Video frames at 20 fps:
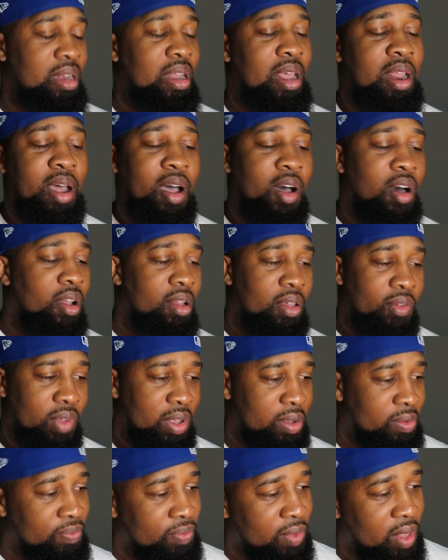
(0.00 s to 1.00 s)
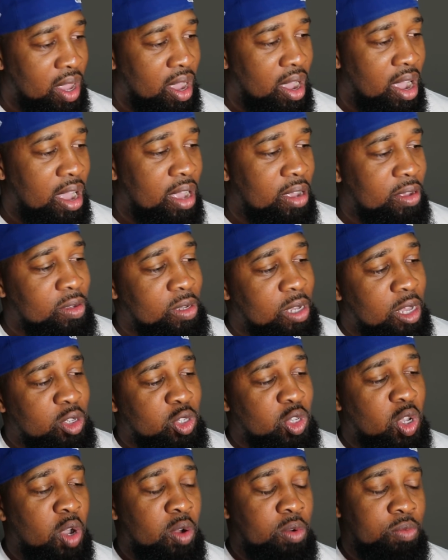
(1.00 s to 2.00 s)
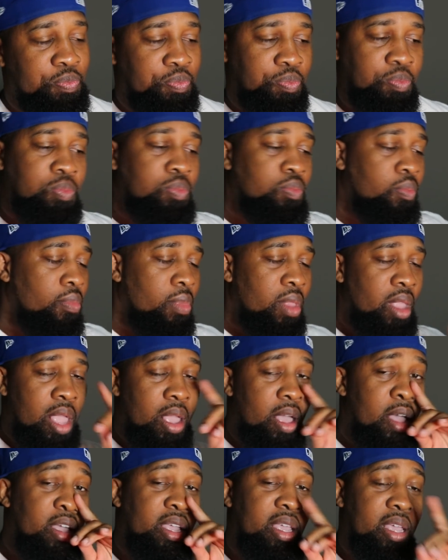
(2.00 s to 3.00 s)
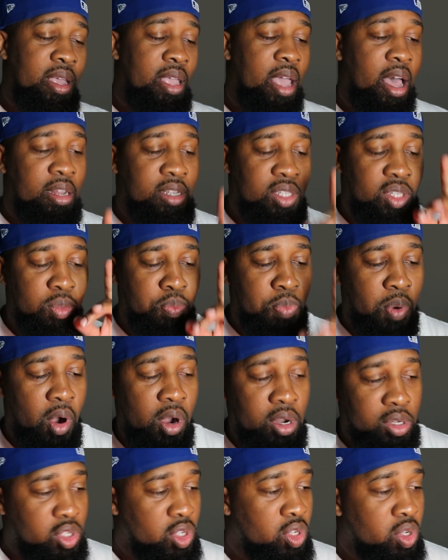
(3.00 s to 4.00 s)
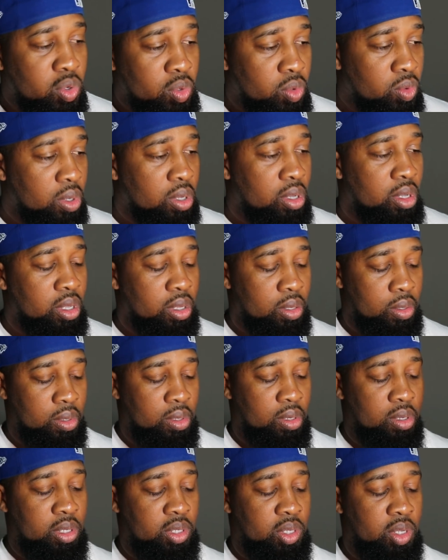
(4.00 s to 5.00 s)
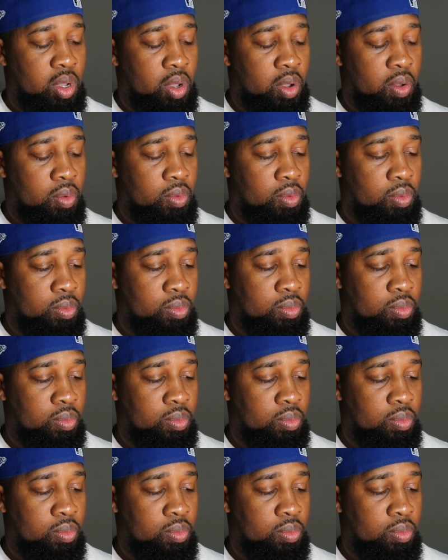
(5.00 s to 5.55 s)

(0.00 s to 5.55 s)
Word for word: I need all of it. All right. So, again, y'all, this is part two. Let's go.